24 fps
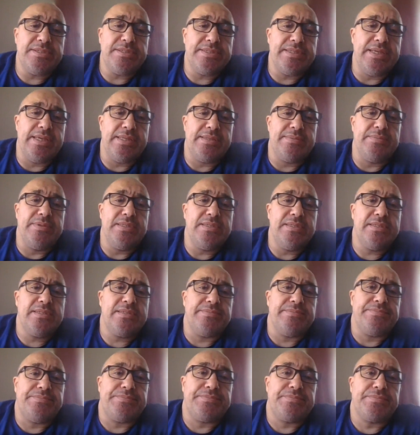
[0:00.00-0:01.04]

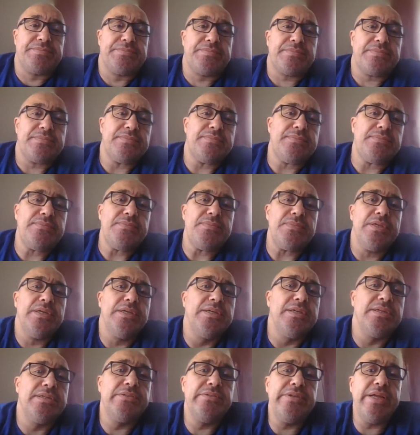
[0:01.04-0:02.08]
statements,
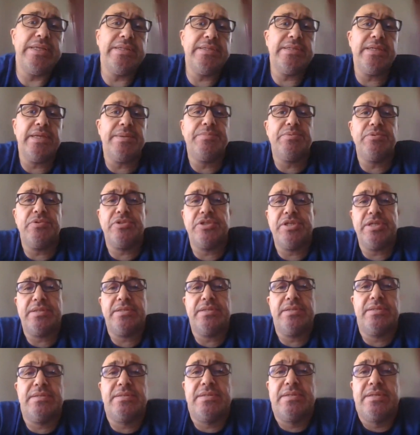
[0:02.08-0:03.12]
creating a
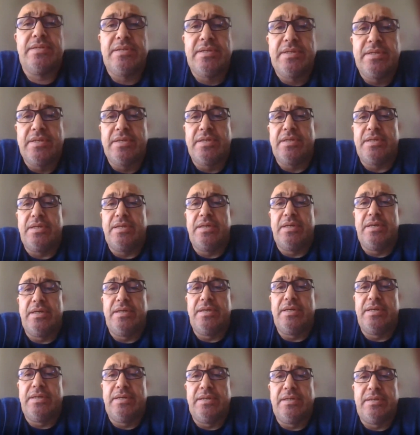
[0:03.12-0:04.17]
projected
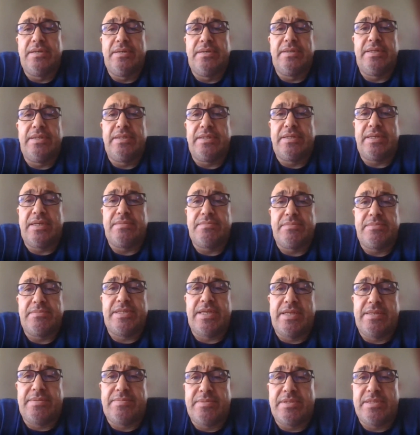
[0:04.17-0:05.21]
income
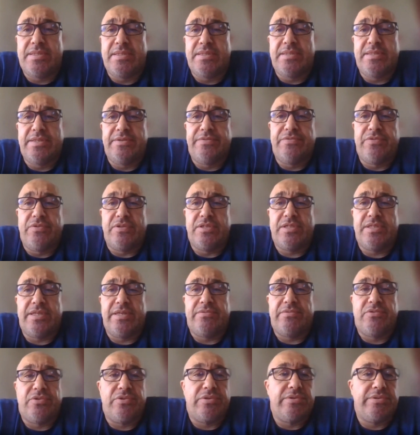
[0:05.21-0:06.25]
statements is the first
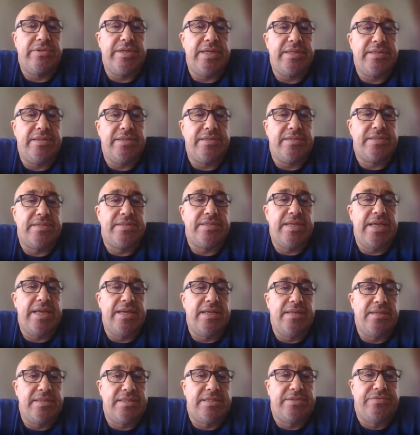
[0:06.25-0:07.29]
step to create a
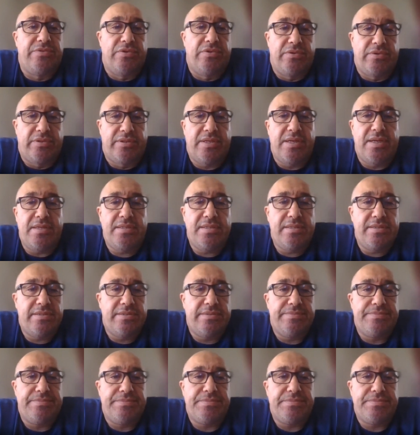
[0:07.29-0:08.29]
sales forecast.